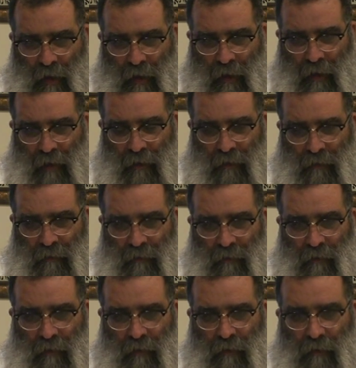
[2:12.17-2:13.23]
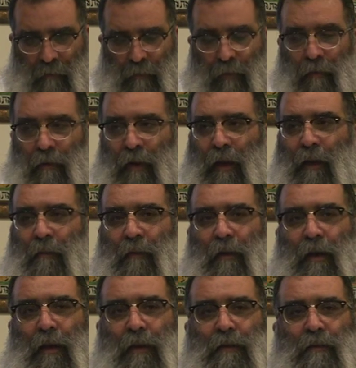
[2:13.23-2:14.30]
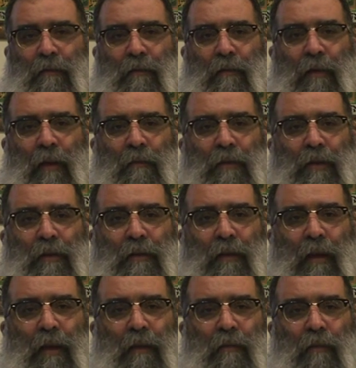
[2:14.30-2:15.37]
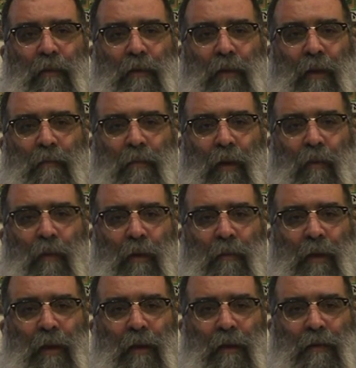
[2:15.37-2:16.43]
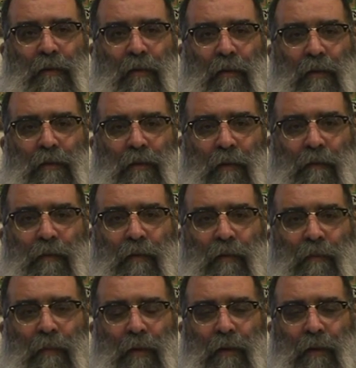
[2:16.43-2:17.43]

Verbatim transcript: and uh, Purim, as redemptions that were done by women and so on and so forth.